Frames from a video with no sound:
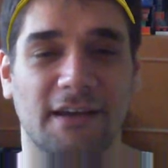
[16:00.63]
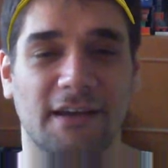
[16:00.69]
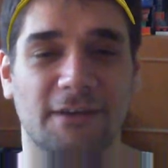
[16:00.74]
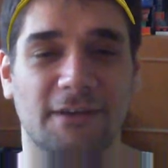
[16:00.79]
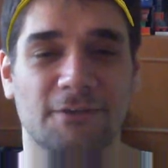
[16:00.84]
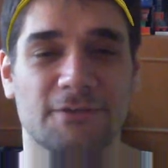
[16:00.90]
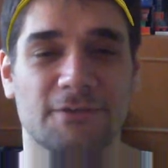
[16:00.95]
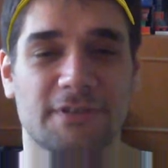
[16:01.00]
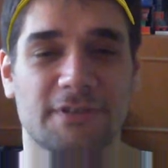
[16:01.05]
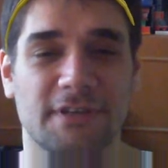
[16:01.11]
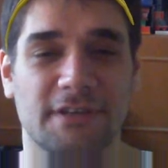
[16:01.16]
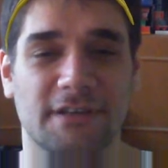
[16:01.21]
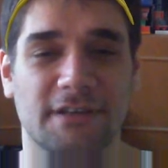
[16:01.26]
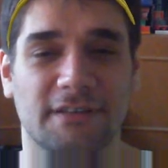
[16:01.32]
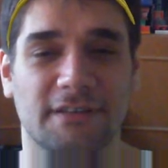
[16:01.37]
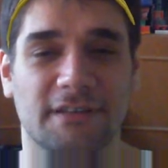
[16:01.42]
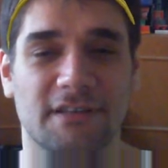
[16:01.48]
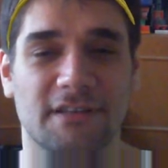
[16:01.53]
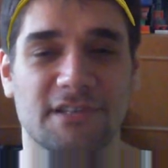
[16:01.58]
and New
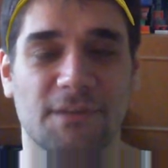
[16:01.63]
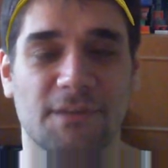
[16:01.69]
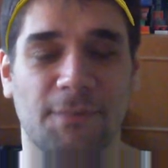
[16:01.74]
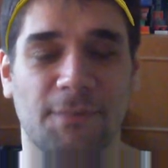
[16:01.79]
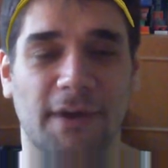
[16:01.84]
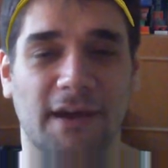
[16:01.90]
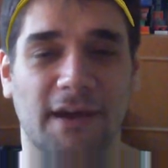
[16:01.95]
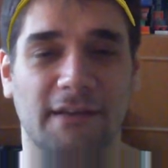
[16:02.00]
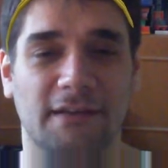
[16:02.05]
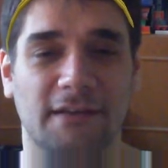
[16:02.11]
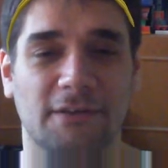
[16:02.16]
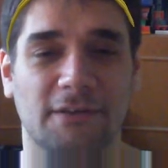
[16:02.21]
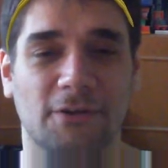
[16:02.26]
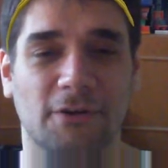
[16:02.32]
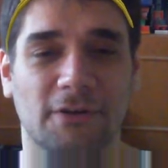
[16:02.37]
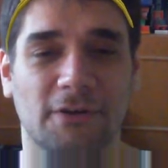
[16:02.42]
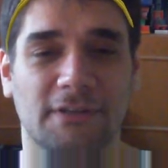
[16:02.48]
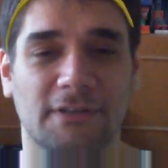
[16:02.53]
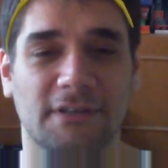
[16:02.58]
Zealand and Japan and
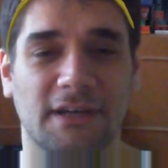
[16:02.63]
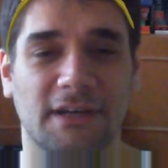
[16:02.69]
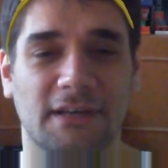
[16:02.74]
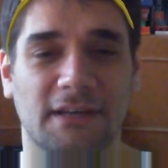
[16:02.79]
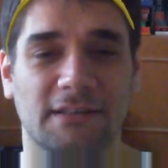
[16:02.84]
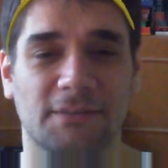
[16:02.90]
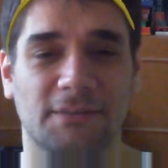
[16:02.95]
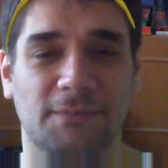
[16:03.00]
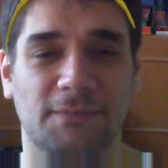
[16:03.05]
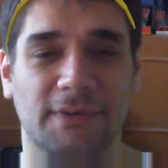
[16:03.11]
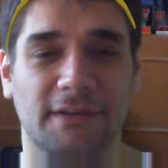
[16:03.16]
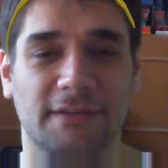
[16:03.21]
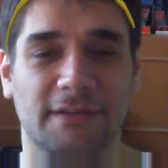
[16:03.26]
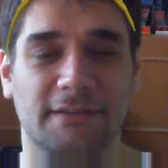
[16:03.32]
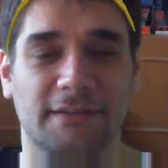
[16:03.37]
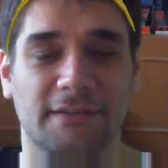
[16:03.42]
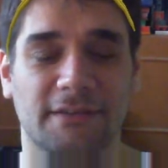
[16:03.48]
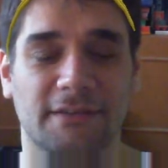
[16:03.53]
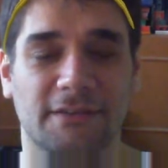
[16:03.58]
all the other
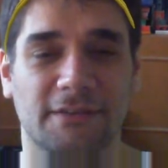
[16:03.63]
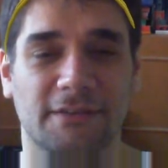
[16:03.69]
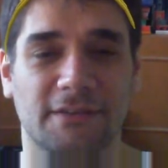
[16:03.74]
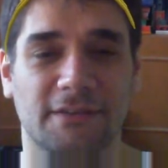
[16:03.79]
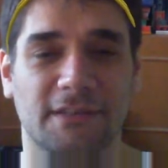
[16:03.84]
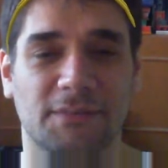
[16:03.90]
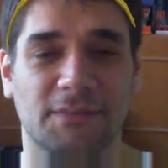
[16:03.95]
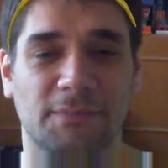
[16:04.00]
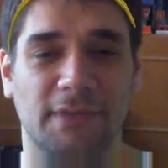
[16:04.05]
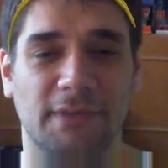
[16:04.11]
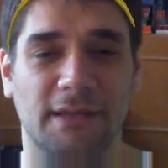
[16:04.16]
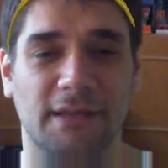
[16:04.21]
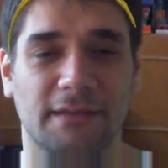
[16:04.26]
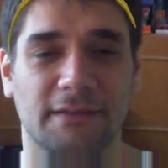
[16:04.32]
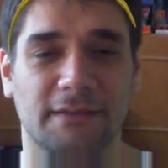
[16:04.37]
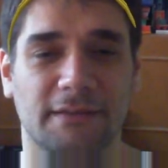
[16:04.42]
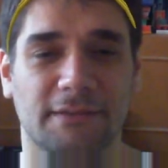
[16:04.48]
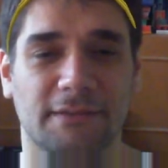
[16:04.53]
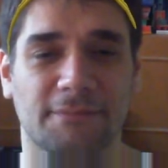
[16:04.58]
places on this
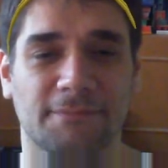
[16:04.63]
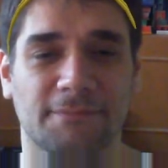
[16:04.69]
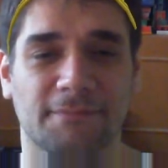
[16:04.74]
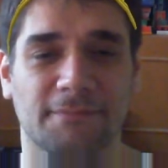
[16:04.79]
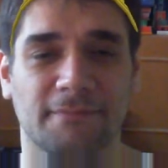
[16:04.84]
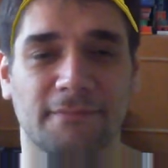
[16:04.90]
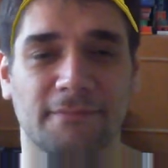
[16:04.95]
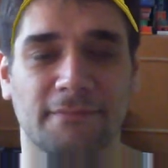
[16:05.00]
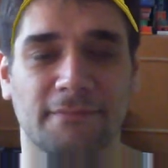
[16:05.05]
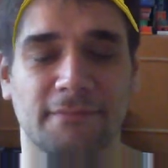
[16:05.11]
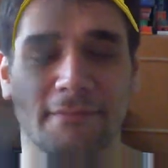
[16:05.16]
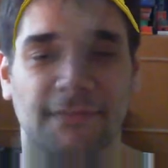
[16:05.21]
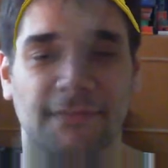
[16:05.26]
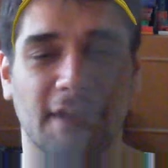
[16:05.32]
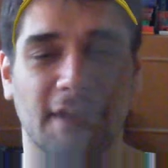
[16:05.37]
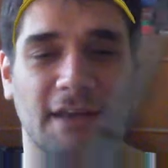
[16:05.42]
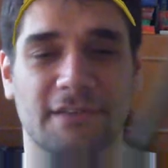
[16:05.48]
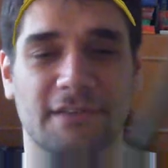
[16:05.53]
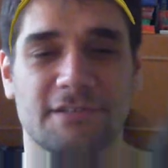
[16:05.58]
planet,
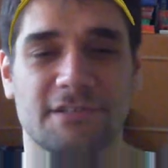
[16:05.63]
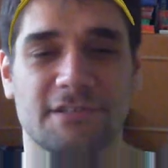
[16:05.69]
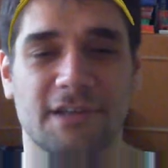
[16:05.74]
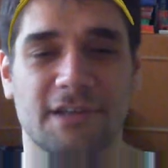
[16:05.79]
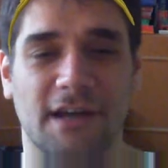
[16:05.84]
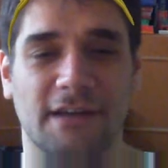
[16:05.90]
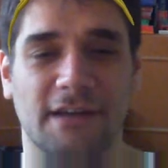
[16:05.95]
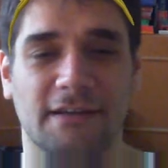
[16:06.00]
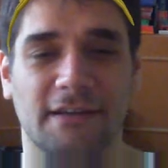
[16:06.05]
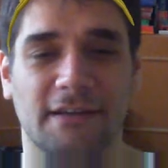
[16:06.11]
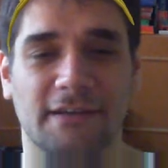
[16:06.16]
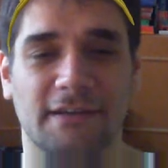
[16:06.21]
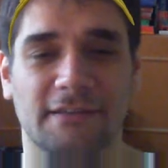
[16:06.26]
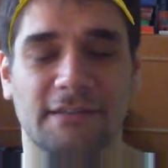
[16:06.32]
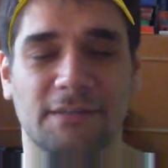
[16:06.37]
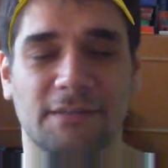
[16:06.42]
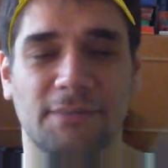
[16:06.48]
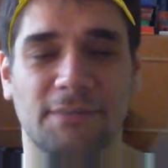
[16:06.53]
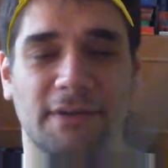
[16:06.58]
and China
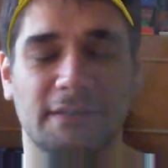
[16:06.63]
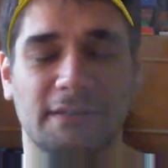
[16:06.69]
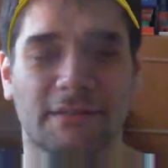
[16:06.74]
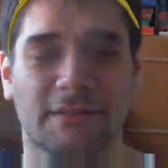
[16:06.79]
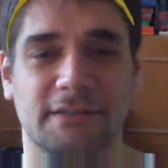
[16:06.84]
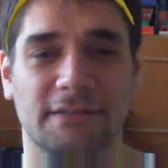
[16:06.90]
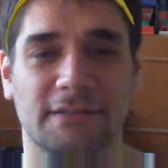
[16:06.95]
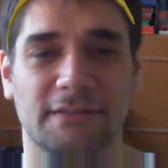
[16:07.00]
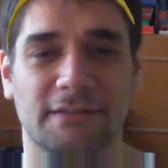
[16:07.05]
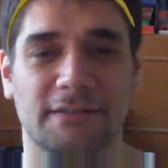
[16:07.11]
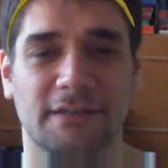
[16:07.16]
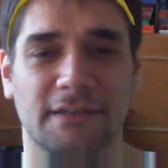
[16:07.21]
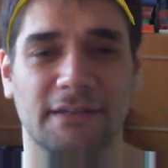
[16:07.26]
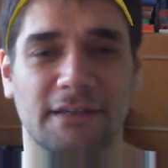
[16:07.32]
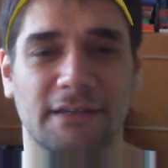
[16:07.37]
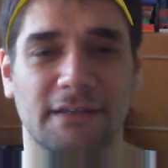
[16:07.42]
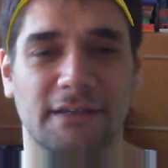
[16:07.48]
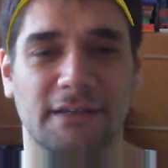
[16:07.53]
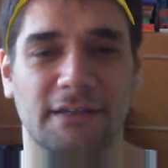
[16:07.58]
and Tibet,
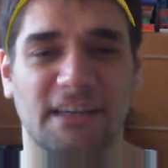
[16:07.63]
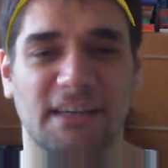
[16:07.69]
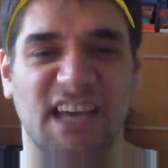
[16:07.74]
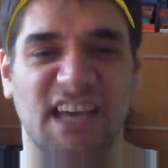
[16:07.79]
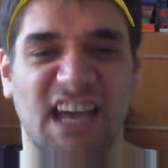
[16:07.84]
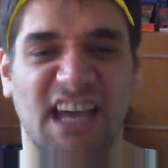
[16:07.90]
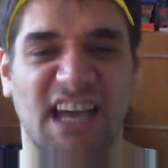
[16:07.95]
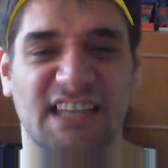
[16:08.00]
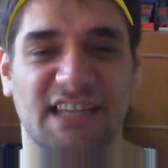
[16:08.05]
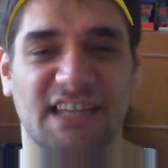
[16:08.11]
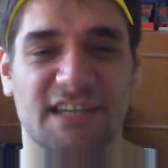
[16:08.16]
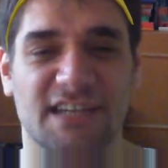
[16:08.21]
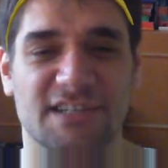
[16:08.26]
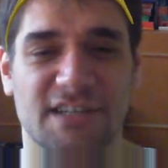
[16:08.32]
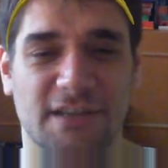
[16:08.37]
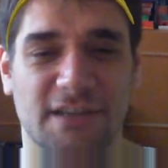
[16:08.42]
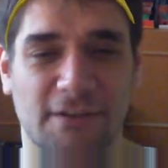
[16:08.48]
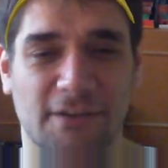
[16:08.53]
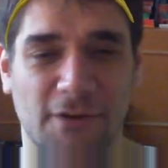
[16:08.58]
and I
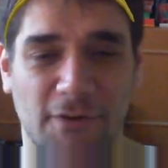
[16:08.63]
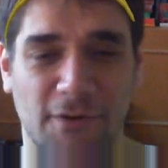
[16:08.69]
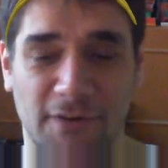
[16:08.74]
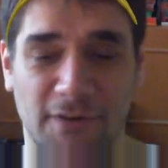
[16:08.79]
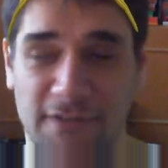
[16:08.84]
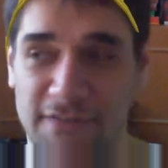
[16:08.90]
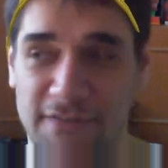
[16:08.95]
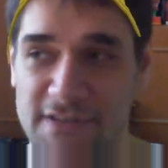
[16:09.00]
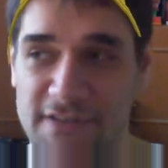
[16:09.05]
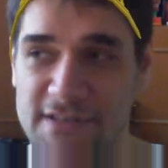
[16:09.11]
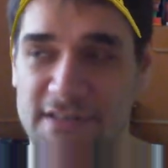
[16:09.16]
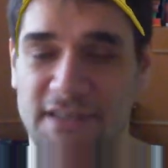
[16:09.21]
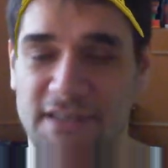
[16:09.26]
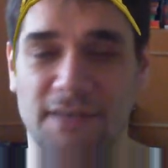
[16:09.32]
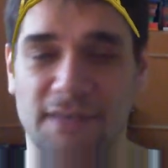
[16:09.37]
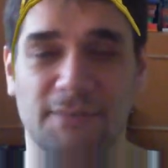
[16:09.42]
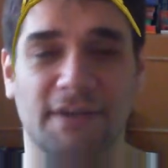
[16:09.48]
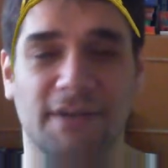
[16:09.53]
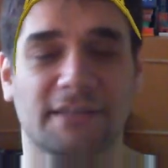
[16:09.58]
shall go and visit
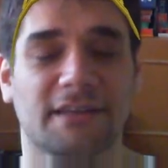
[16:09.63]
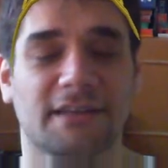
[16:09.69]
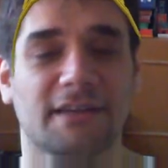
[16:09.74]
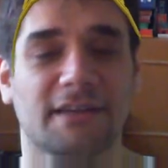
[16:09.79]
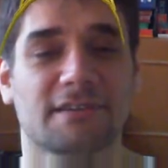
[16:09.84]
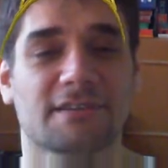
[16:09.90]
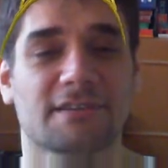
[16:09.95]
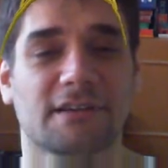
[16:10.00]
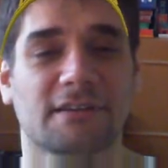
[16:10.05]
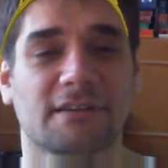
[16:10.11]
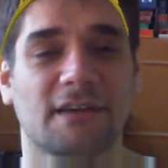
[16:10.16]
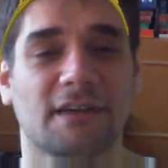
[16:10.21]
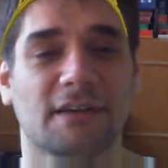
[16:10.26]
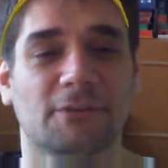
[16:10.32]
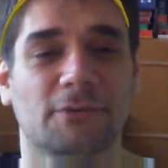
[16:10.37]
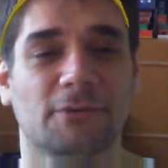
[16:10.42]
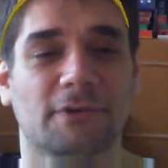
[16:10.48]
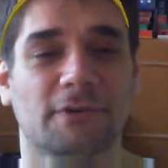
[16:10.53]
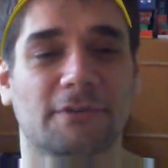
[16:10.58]
them, but I shall
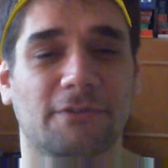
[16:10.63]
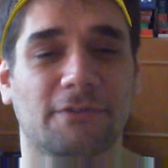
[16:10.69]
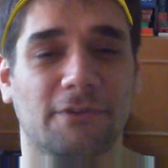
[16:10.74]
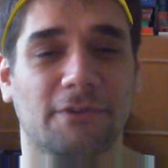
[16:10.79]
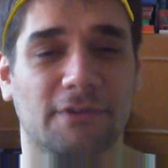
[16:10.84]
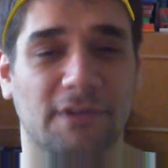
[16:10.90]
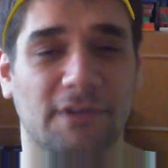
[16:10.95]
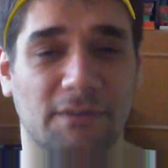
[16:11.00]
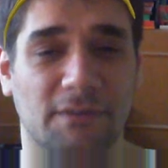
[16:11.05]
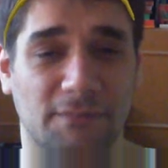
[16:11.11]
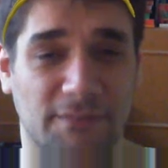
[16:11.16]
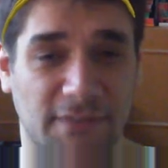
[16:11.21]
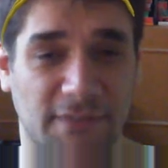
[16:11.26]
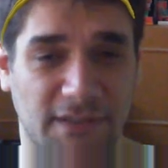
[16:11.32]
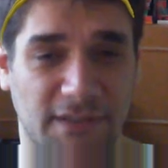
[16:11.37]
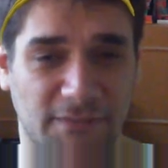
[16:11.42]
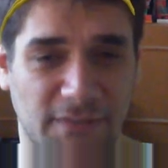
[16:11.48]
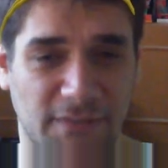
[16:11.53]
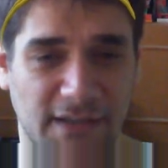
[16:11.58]
not work for them
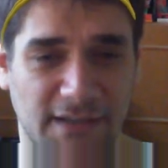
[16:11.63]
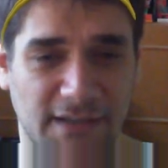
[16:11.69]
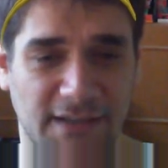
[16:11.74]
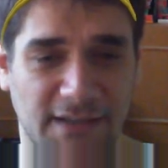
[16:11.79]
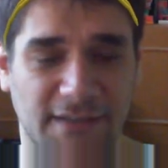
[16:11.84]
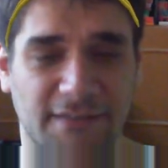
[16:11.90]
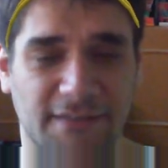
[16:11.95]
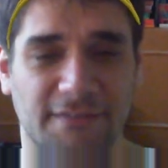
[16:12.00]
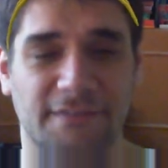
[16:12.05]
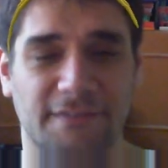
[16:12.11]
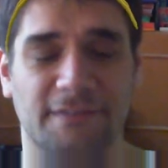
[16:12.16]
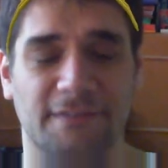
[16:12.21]
in my life.